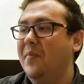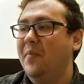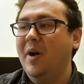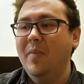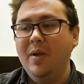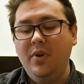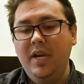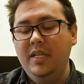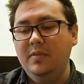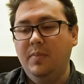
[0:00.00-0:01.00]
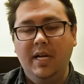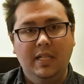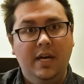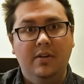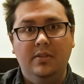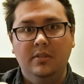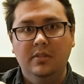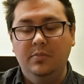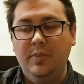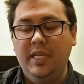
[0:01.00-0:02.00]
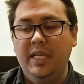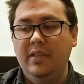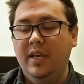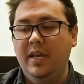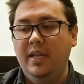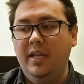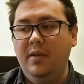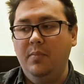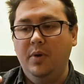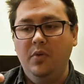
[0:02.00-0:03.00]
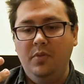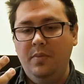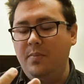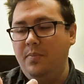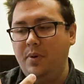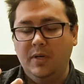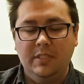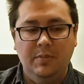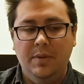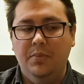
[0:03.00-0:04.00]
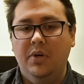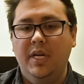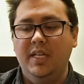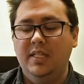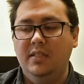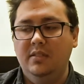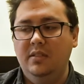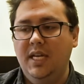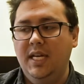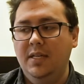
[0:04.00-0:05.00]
But my brain is bilateral, meaning that both parts of my brain